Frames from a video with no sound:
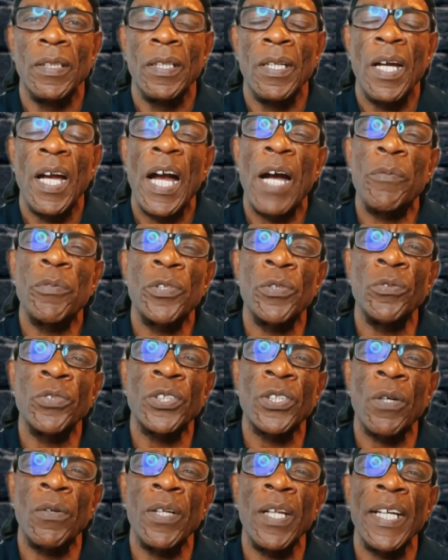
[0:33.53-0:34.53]
I would
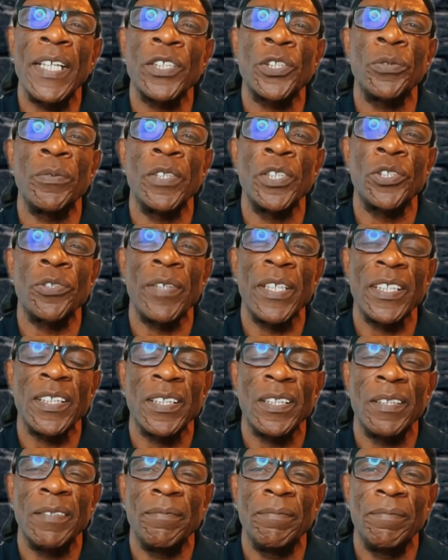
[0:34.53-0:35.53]
also like to
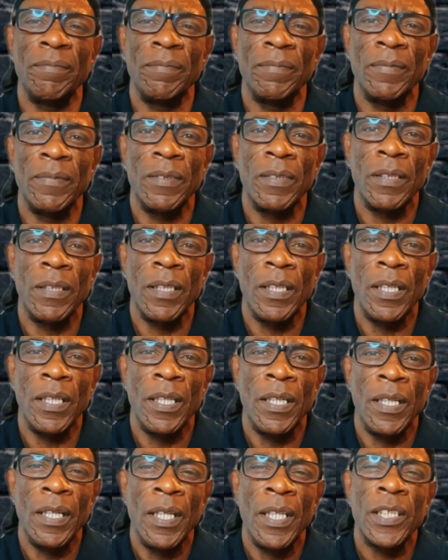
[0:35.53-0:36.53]
address
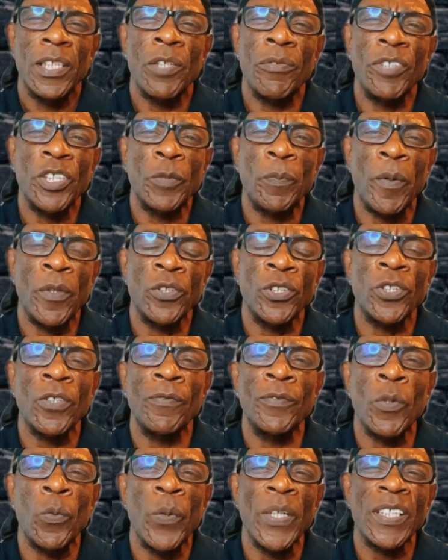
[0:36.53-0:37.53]
the response
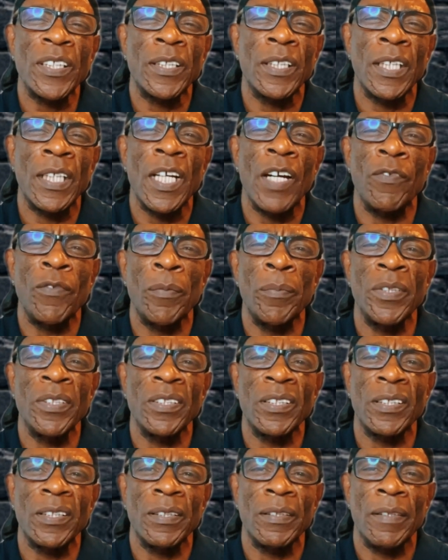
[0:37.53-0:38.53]
of the Western
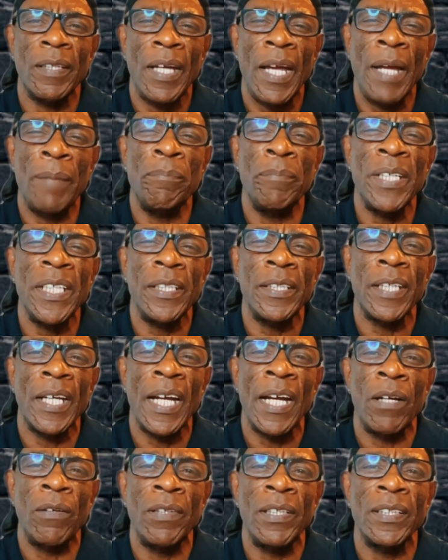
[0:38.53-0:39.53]
governments and media
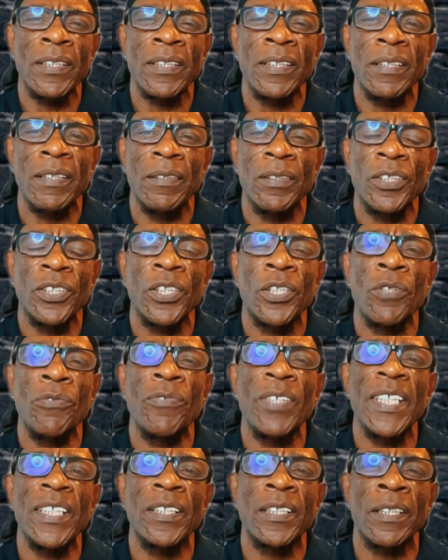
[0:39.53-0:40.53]
outlets to the
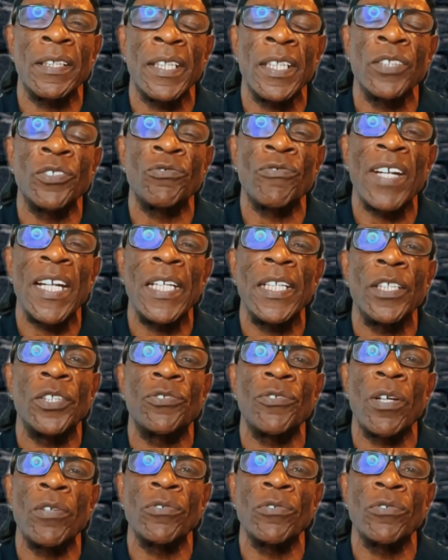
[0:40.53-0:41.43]
recent Israeli drone